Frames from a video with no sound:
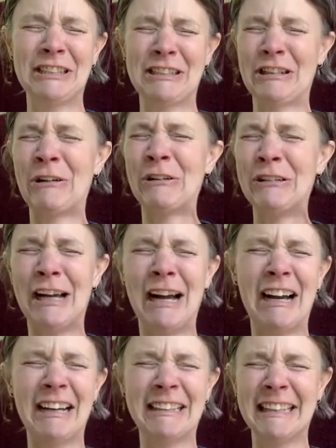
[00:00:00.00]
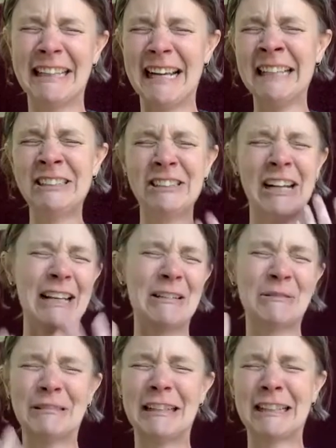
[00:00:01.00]
so long that I try to
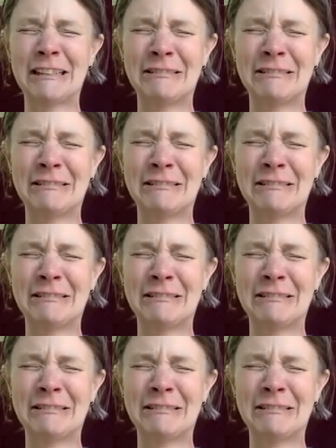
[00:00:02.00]
work